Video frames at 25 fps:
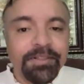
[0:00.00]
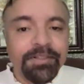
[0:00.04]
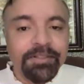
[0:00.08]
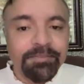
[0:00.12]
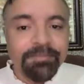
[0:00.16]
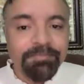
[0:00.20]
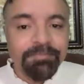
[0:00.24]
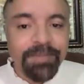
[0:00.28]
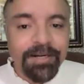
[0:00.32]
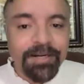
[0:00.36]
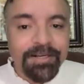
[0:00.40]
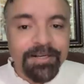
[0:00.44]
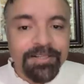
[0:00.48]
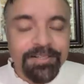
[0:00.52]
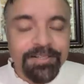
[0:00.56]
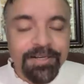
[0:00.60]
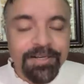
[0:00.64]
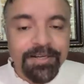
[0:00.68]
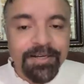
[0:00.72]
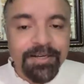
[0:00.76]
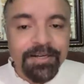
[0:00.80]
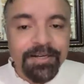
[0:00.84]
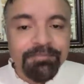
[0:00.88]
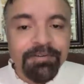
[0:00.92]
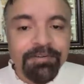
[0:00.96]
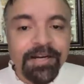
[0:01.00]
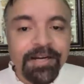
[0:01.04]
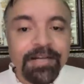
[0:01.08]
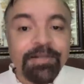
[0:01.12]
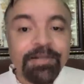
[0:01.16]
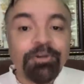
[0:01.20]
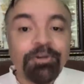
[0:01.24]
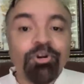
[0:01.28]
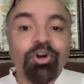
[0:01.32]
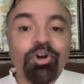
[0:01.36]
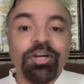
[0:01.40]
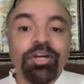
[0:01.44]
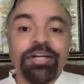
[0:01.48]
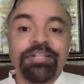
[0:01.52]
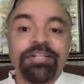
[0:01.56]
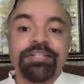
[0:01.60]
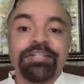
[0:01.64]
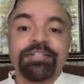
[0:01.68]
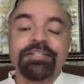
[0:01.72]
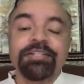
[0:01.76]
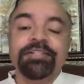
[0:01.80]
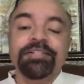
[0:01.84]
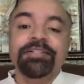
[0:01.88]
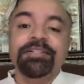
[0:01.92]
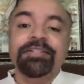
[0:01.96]
Pakistan had fired
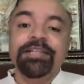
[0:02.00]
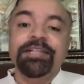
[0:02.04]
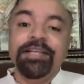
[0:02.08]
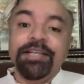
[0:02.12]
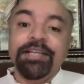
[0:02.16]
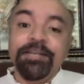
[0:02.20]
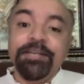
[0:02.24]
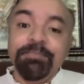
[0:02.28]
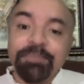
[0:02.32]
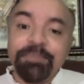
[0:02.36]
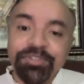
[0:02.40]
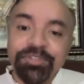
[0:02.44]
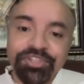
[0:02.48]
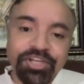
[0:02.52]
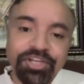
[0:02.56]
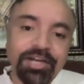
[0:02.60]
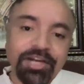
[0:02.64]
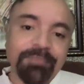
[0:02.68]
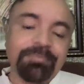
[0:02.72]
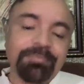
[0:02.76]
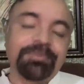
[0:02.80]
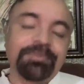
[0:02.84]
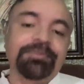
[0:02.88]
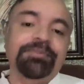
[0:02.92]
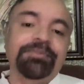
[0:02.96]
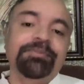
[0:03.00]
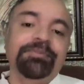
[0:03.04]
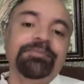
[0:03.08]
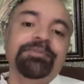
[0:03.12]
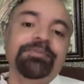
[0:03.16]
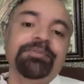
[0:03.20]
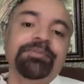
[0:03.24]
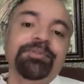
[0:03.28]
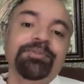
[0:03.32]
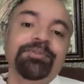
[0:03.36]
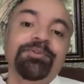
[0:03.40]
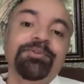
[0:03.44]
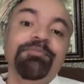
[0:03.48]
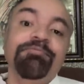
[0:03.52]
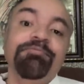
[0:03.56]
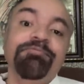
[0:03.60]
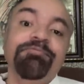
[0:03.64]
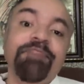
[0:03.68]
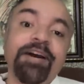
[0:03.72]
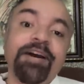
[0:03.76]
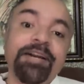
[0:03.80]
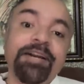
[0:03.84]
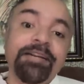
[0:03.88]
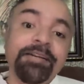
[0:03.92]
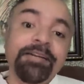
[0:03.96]
rockets in Punjab. No,
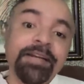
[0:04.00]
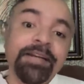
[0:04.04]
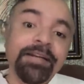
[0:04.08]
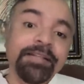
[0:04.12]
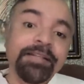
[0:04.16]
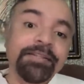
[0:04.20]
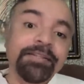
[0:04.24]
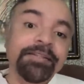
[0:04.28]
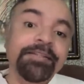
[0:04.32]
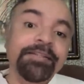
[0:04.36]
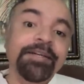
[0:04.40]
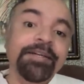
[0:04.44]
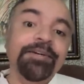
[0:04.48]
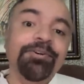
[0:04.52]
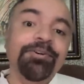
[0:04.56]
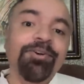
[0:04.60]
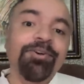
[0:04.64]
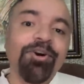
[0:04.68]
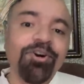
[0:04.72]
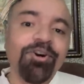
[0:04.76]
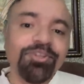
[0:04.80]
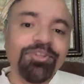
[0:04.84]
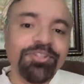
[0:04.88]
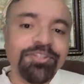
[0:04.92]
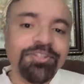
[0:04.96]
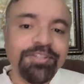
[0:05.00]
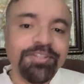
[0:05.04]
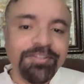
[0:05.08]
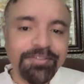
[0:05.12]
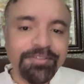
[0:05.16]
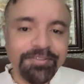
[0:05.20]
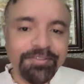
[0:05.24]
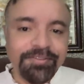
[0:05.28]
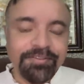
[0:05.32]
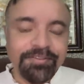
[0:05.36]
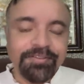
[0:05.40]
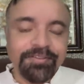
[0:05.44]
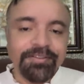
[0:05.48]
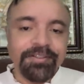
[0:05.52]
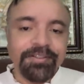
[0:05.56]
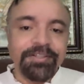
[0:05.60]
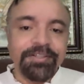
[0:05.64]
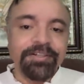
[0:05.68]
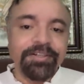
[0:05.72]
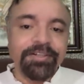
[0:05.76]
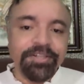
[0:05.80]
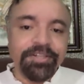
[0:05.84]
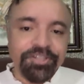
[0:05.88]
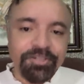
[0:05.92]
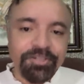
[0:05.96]
firing anything across
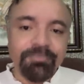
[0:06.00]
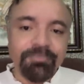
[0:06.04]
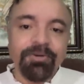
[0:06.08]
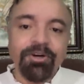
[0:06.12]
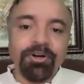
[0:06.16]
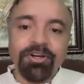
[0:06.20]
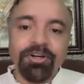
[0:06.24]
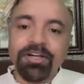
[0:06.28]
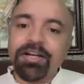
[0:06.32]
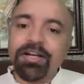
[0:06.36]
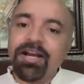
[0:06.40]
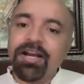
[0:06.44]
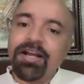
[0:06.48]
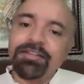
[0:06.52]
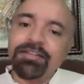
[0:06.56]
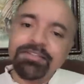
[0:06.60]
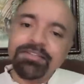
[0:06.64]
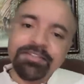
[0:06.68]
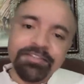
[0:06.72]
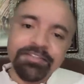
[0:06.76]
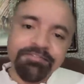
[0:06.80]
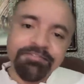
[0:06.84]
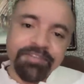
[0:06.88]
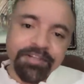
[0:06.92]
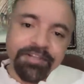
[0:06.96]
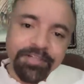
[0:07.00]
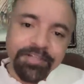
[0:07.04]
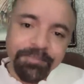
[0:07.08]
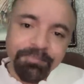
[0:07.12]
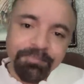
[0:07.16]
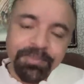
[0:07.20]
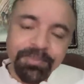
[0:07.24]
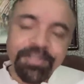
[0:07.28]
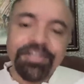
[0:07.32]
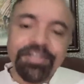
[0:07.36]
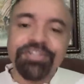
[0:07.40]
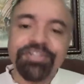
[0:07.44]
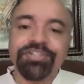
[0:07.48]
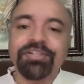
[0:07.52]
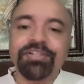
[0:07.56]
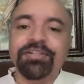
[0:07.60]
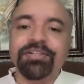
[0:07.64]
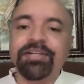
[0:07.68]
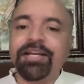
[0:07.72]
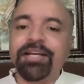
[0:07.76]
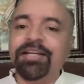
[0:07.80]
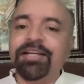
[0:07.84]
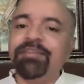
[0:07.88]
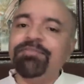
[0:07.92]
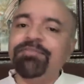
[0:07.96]
international border has a different
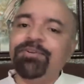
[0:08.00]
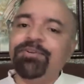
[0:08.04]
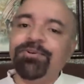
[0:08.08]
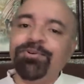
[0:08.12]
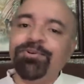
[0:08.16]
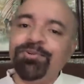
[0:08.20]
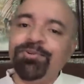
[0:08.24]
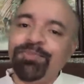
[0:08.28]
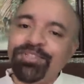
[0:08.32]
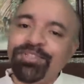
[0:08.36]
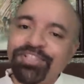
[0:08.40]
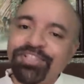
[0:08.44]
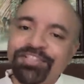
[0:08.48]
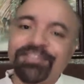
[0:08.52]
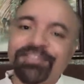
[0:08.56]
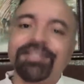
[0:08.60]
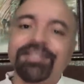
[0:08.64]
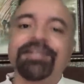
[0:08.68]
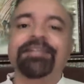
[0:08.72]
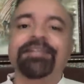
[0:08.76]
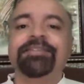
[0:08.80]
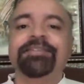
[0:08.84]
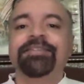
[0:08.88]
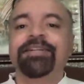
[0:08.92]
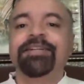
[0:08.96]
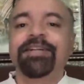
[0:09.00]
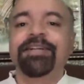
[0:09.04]
implication. Line of control pe chalta hai.